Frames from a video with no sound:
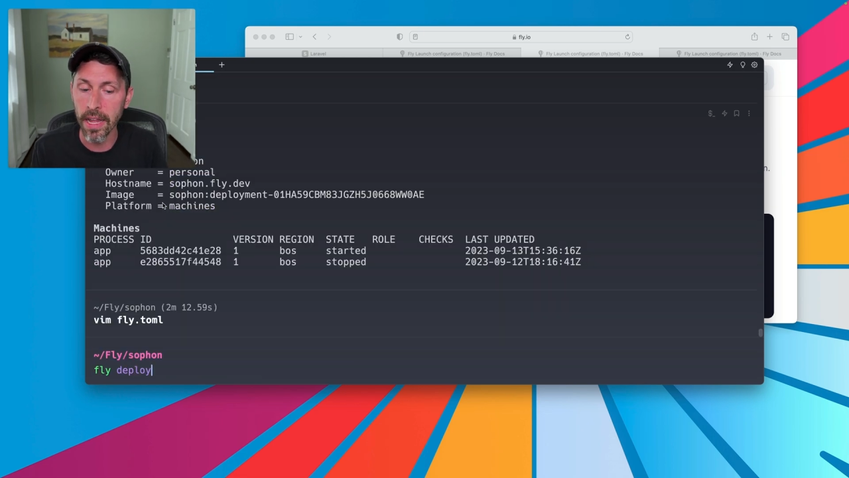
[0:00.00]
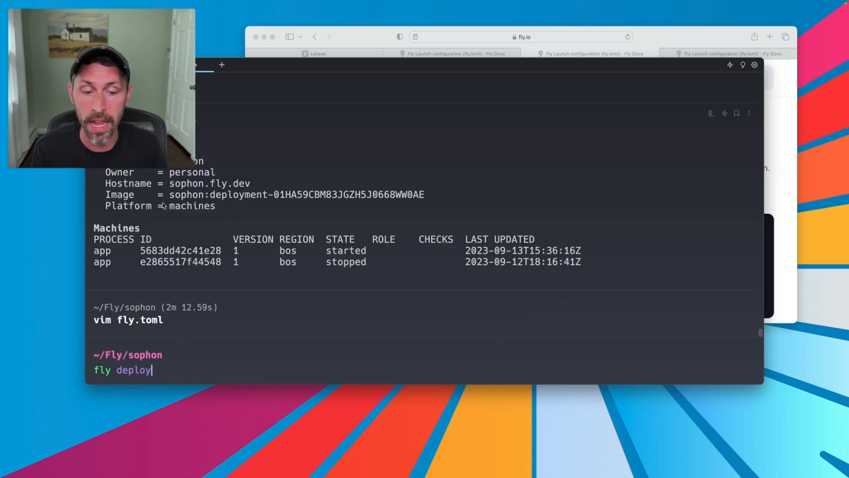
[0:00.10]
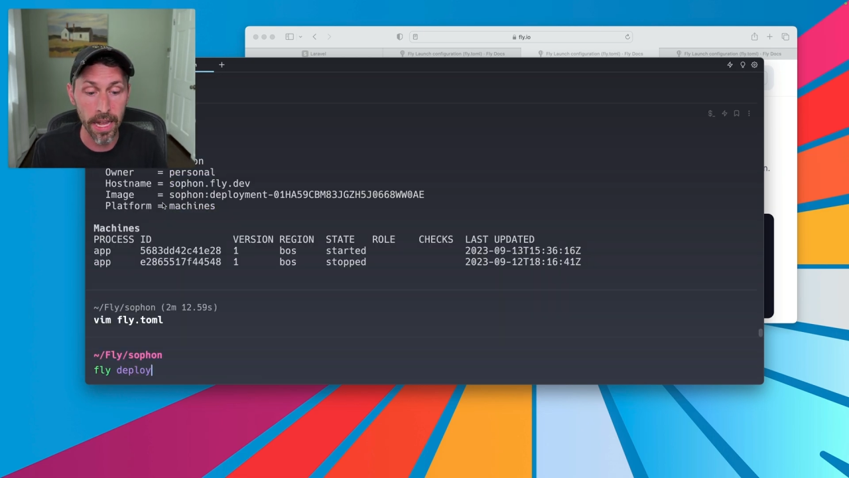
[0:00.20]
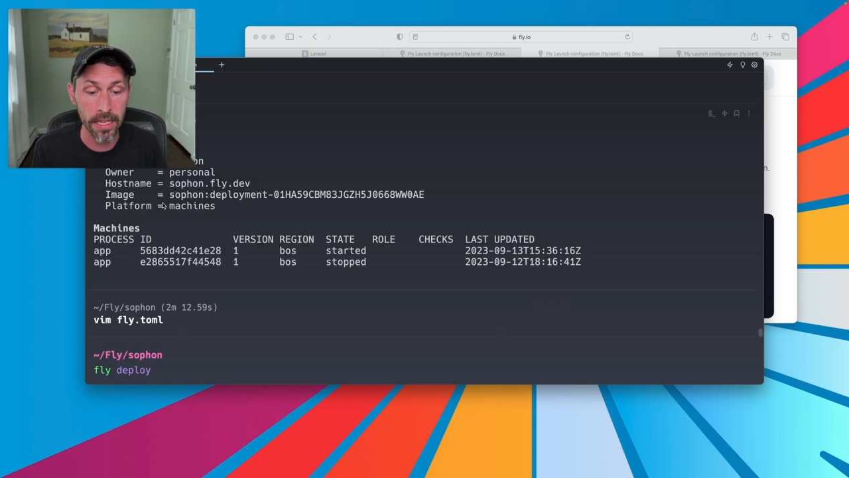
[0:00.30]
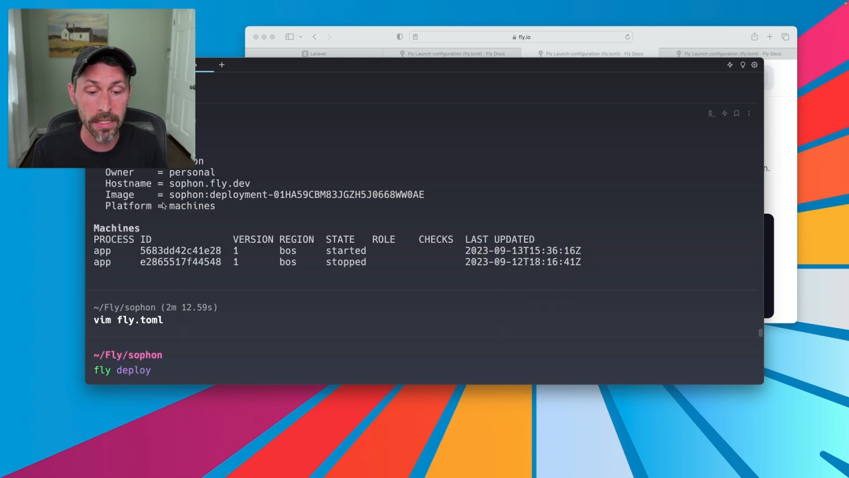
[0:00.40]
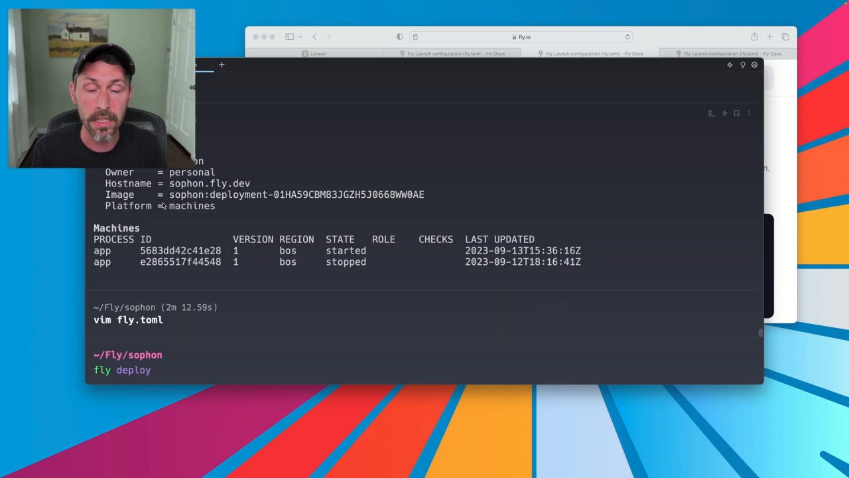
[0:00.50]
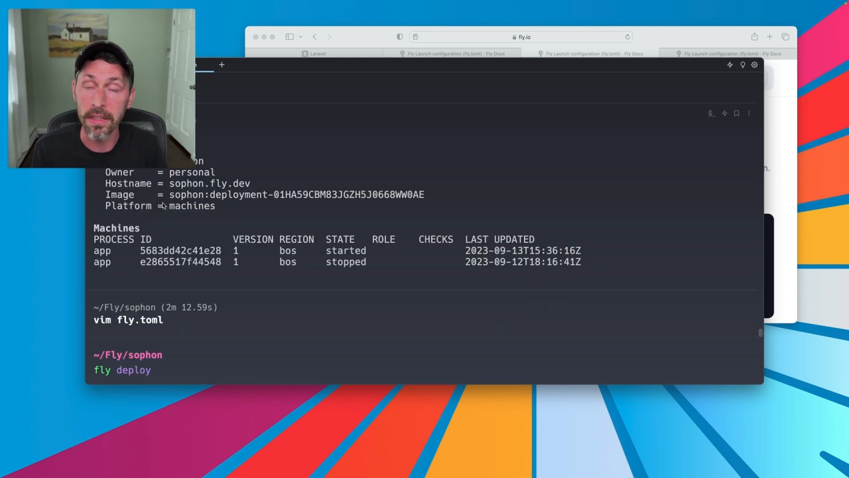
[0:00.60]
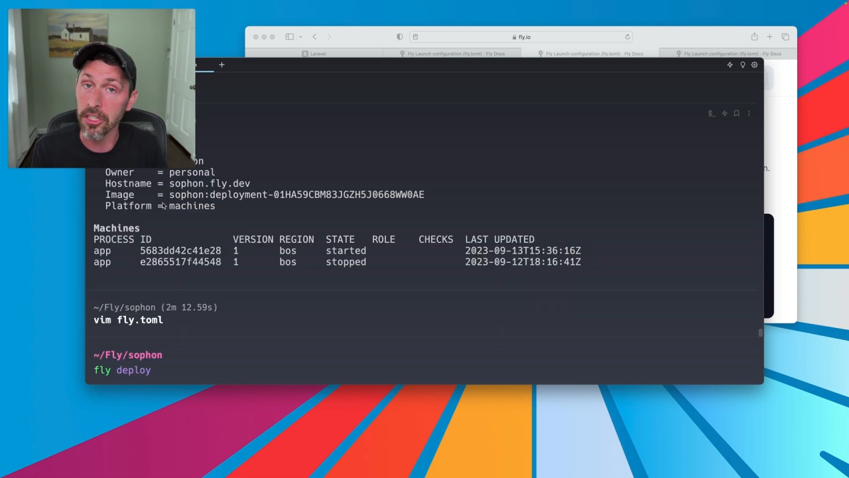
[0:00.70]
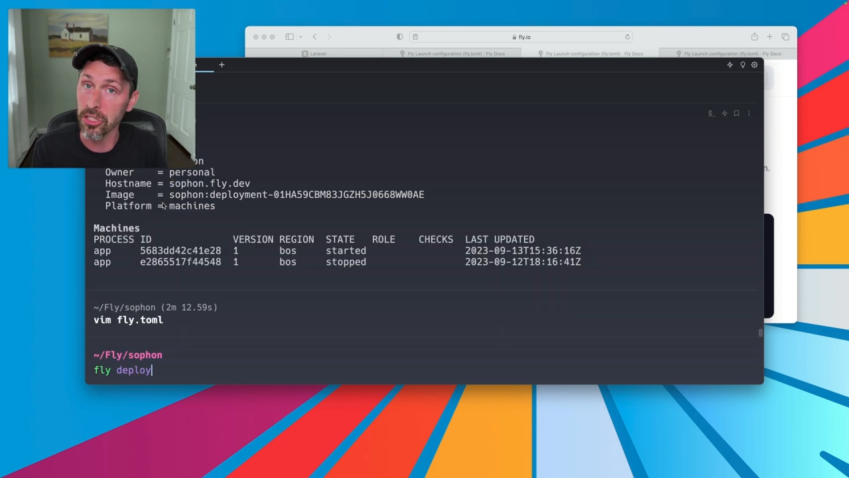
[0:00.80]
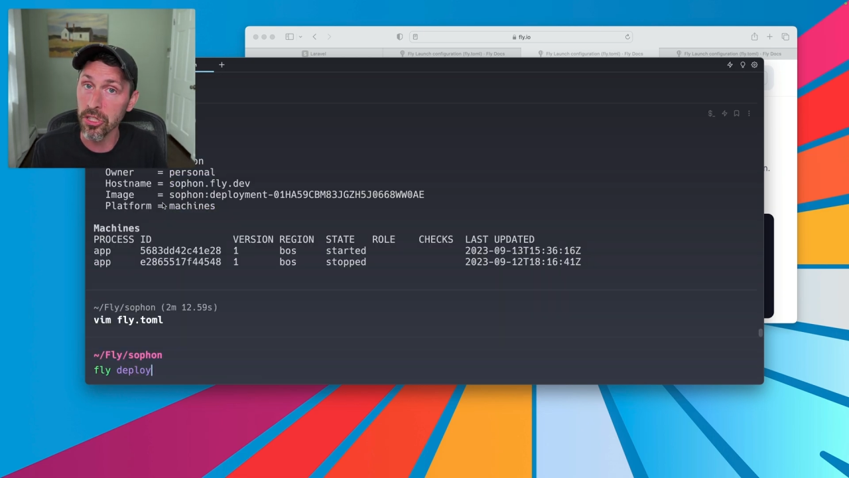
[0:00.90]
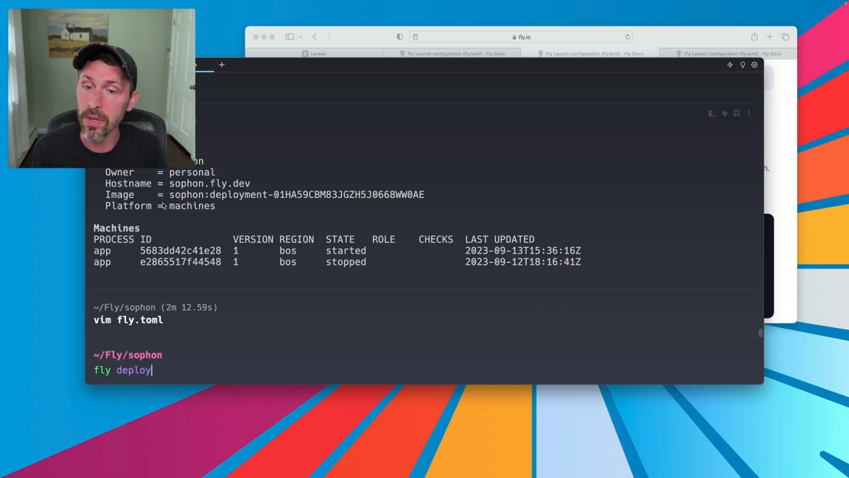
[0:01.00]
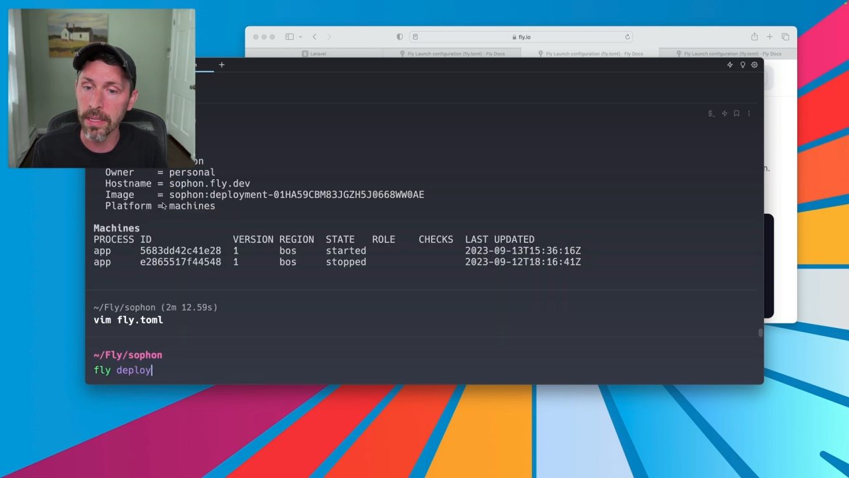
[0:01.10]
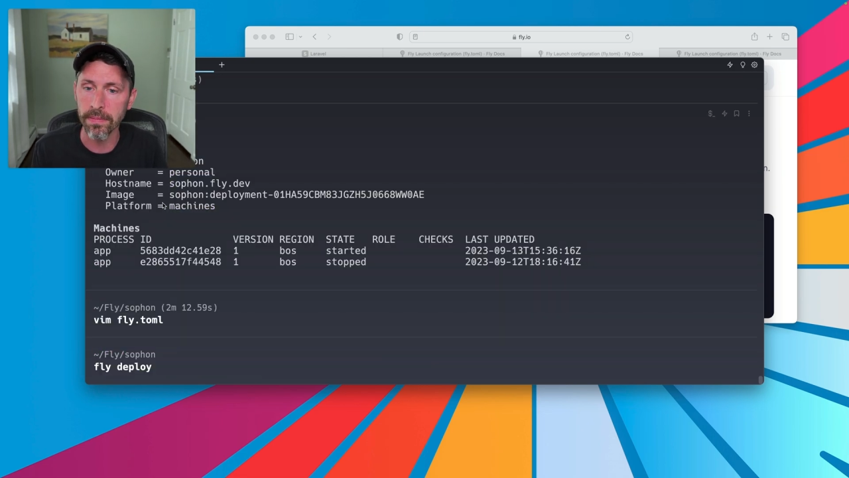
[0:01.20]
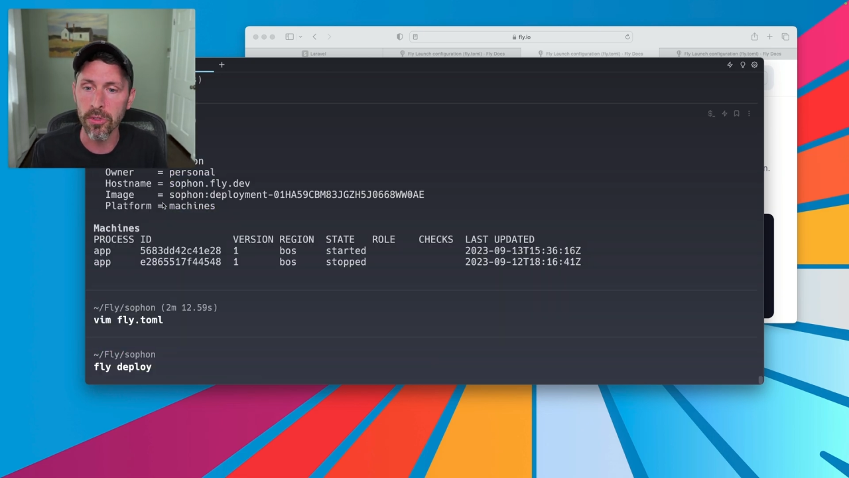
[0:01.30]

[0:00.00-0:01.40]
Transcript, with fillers: and that should do it.